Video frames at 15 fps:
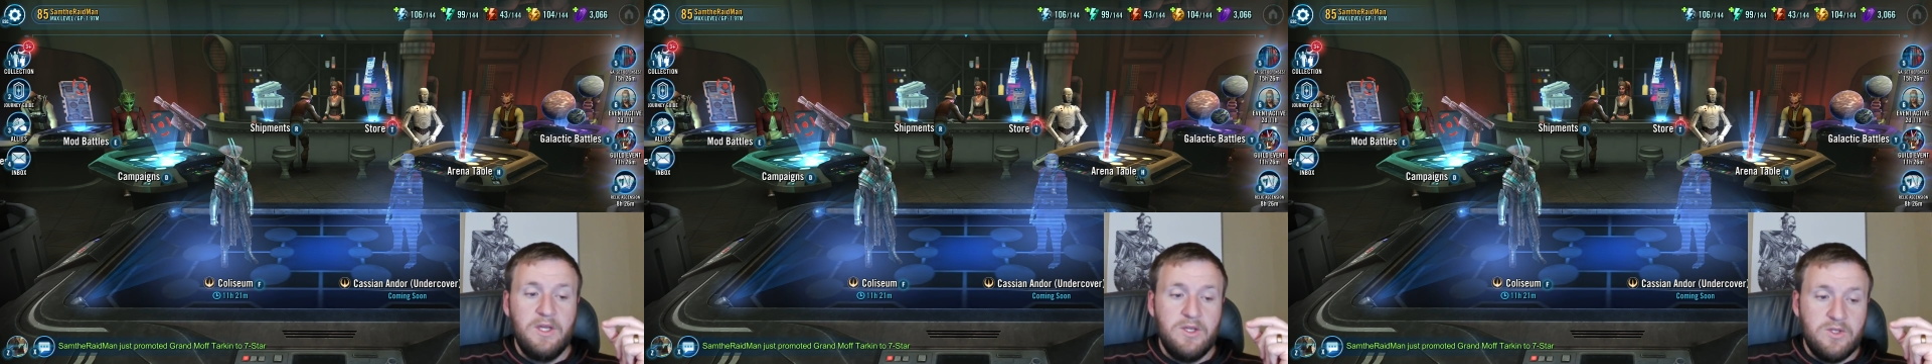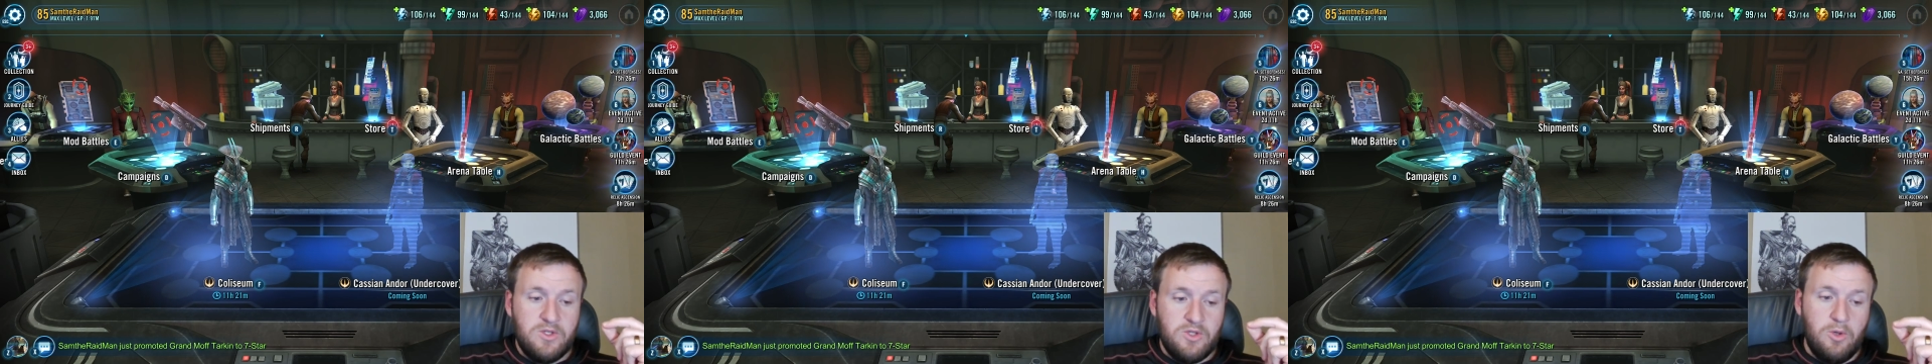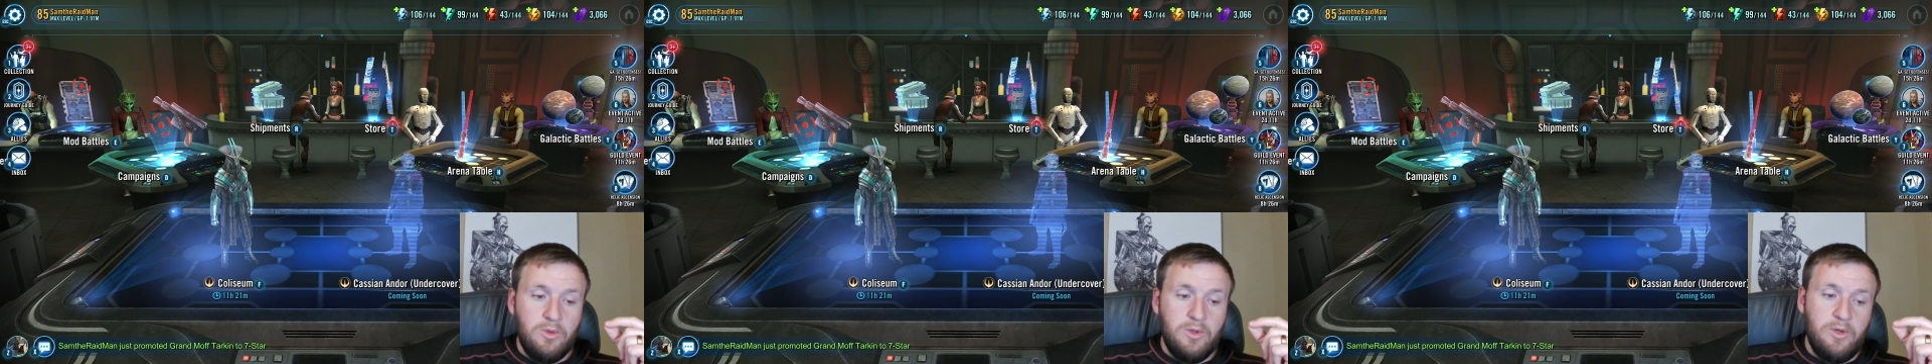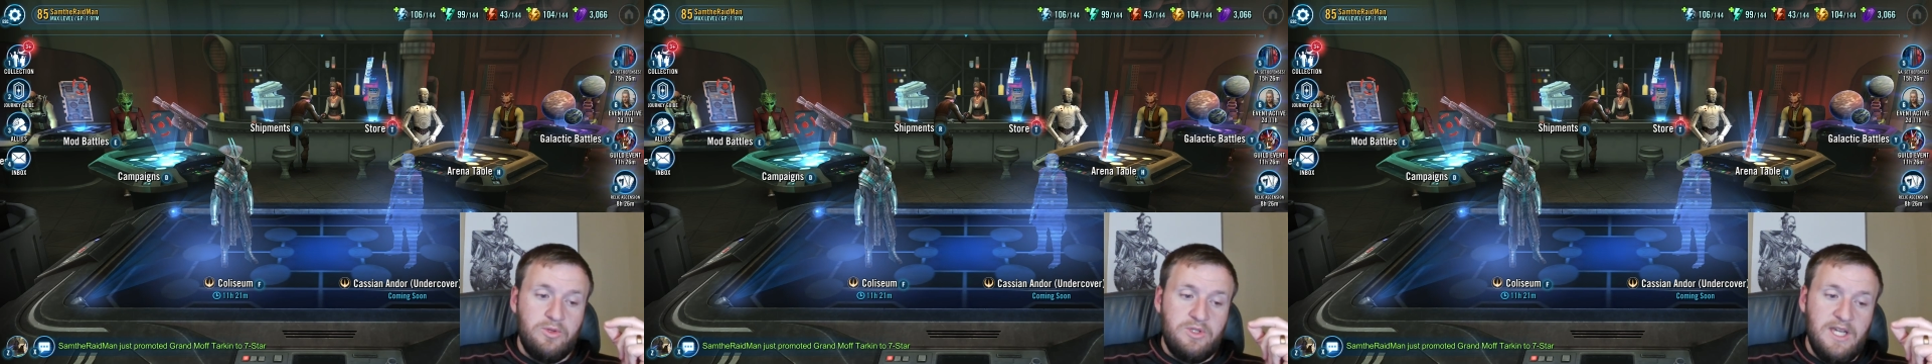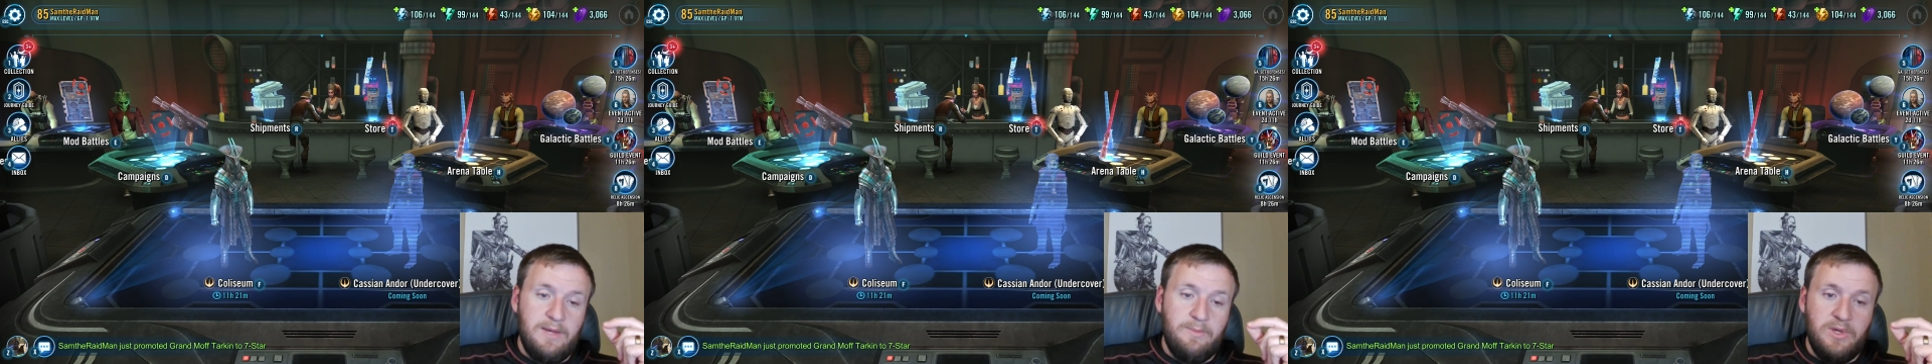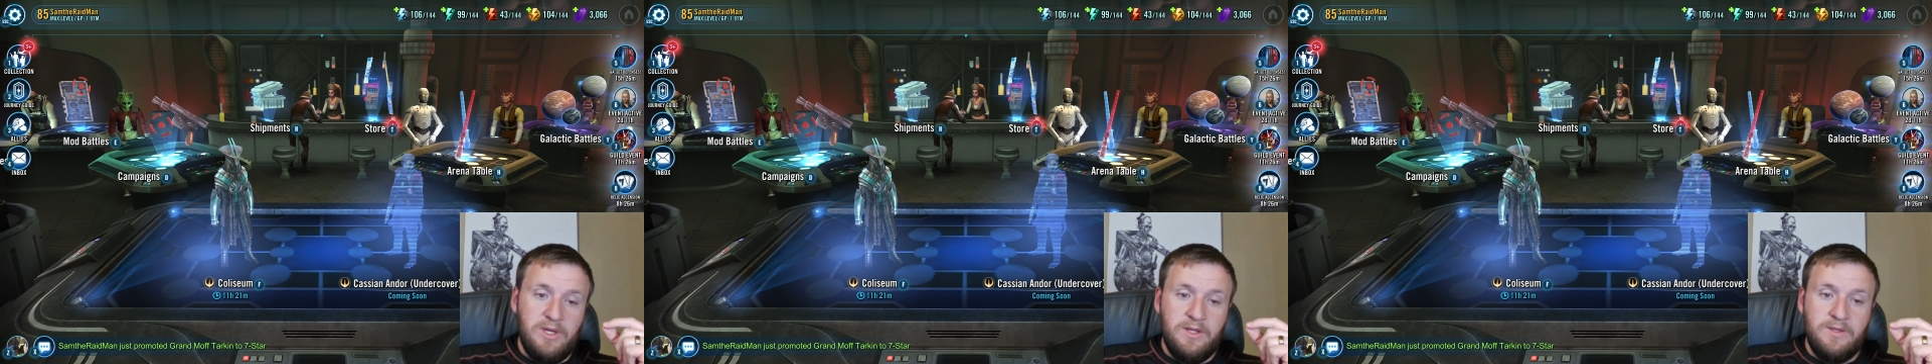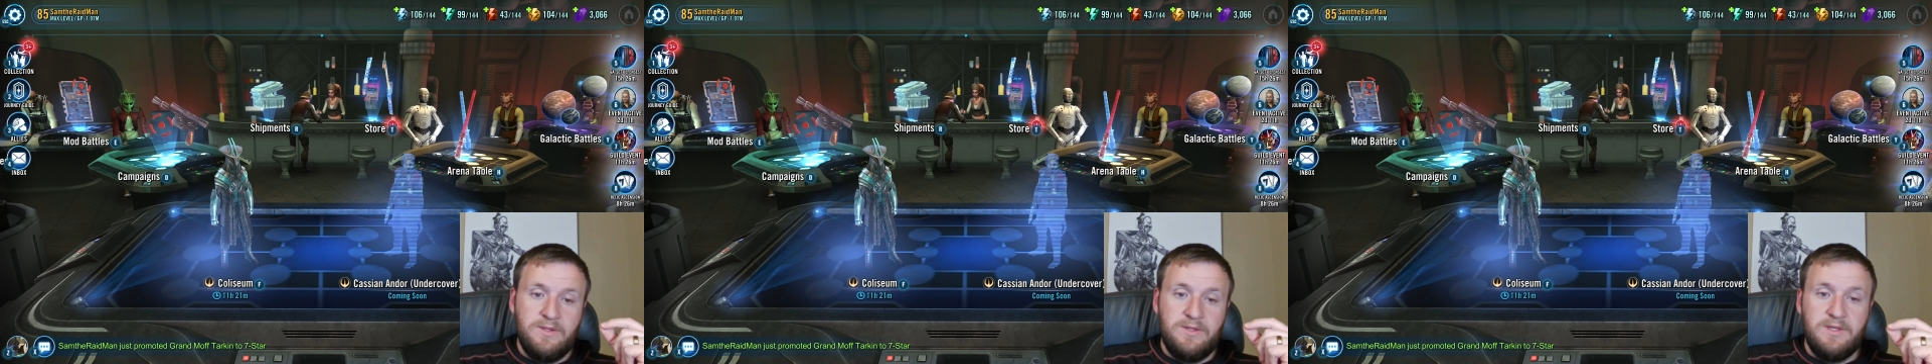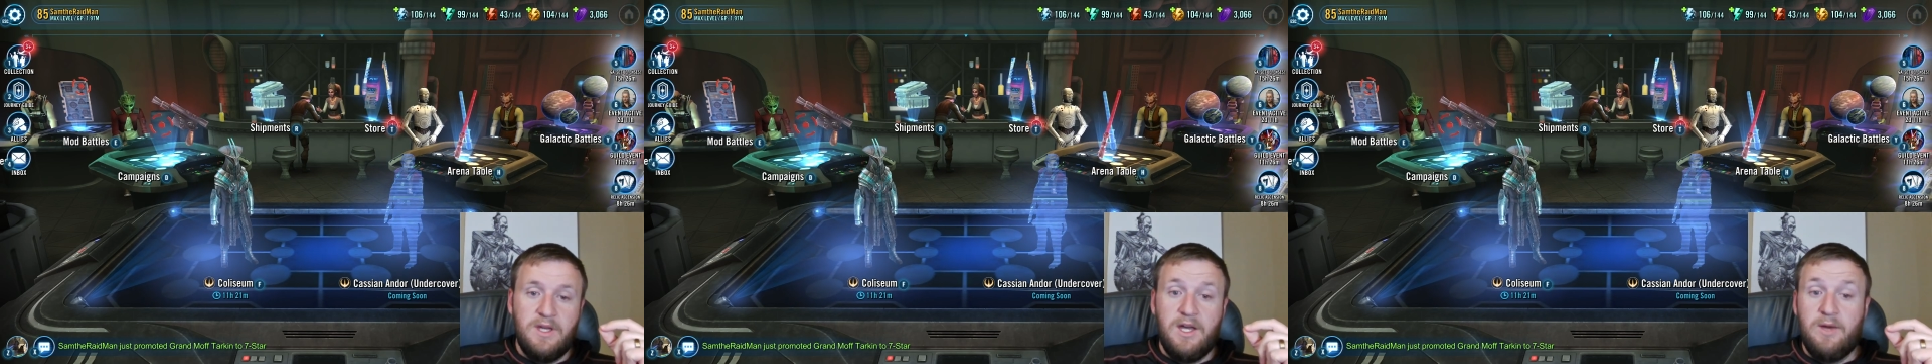solo
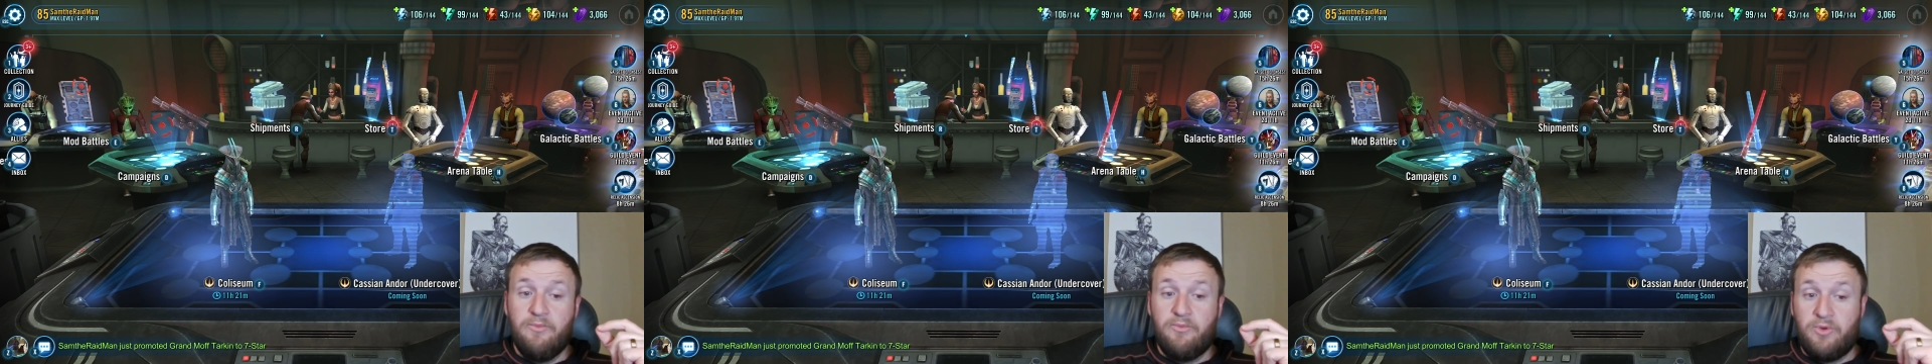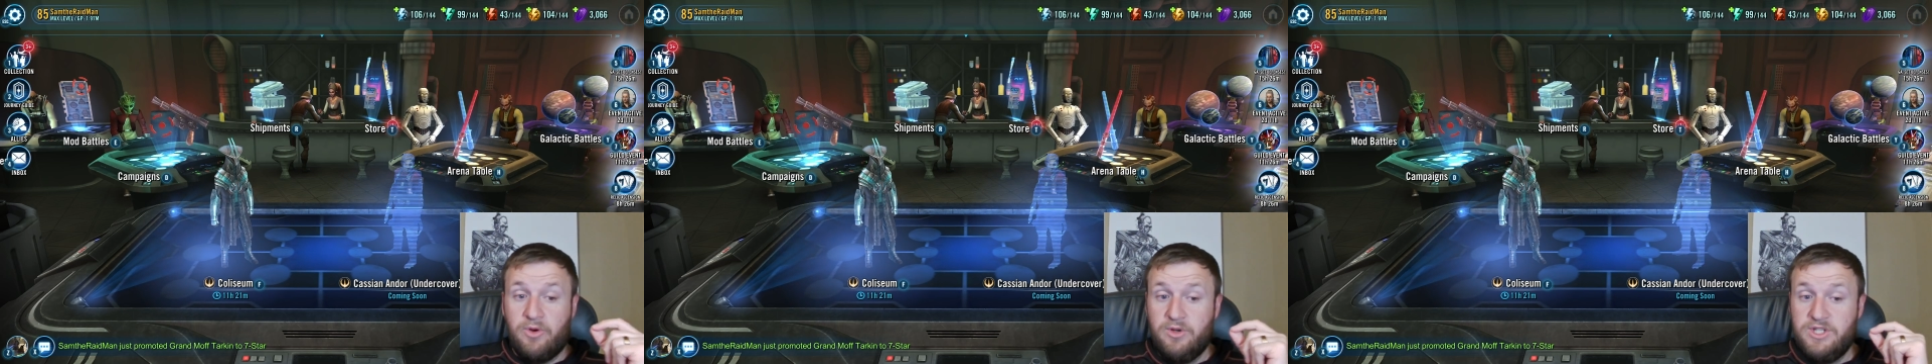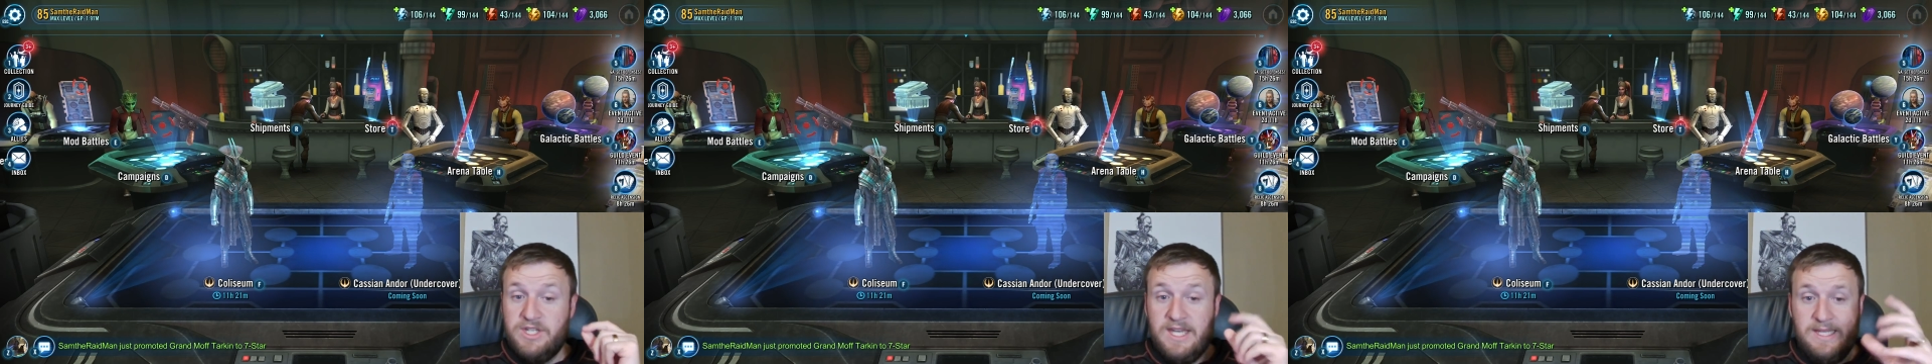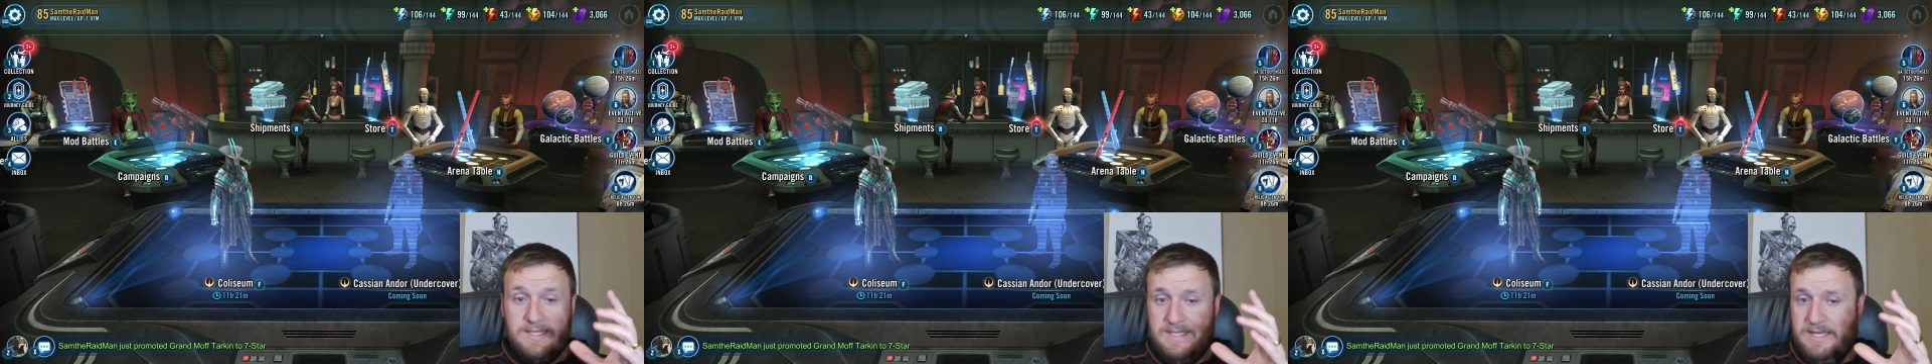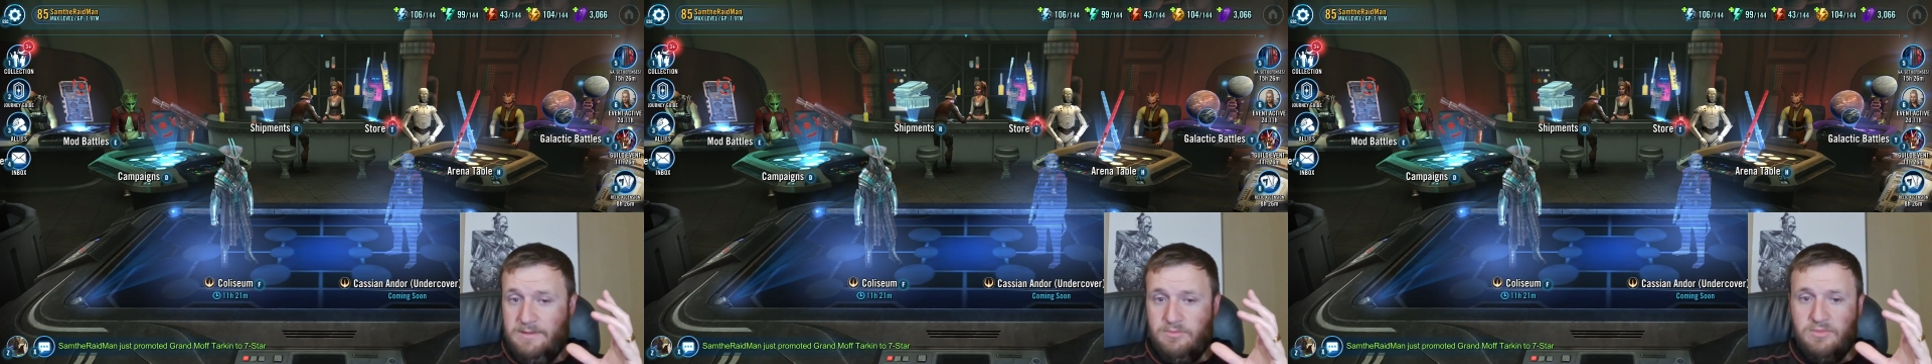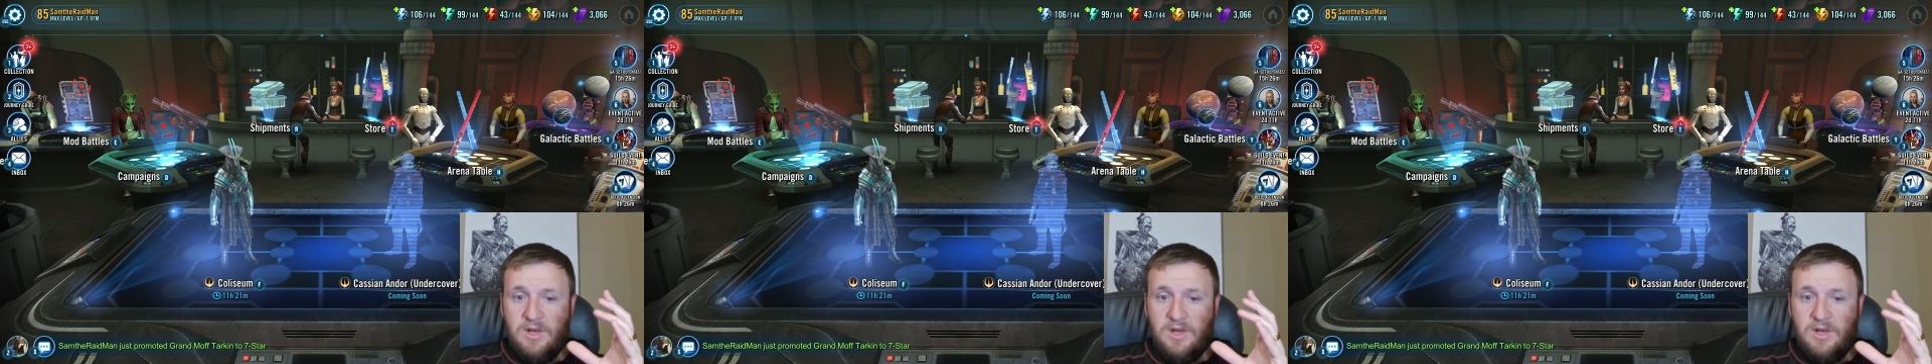champions for GAC.